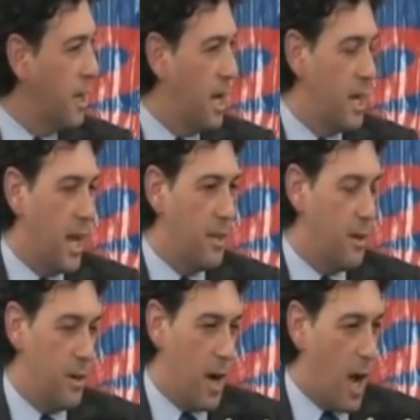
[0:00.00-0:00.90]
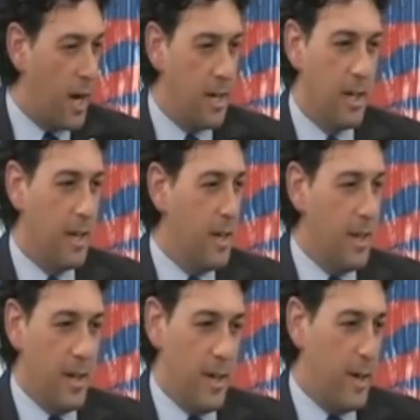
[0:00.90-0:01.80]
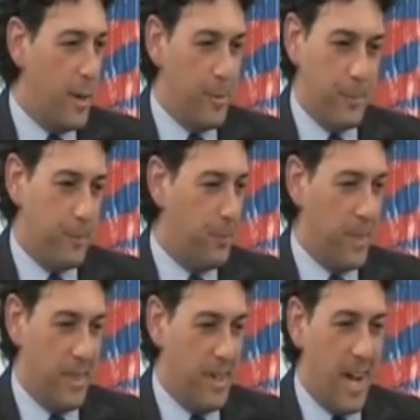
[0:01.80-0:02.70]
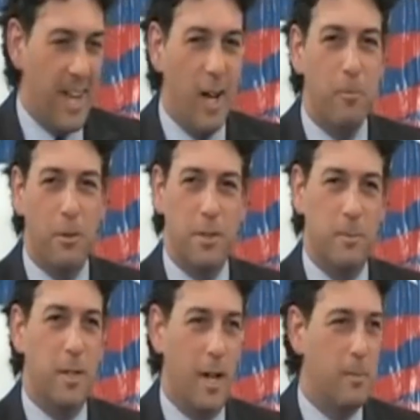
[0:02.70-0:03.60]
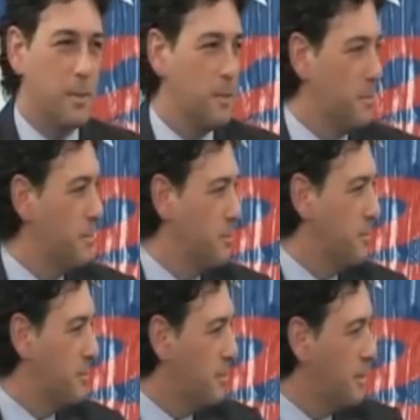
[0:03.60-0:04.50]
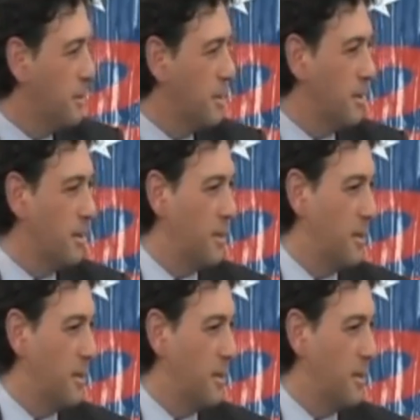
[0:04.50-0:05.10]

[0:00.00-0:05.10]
And, and they're, not, um, they're not helpful sometimes. Okay, thank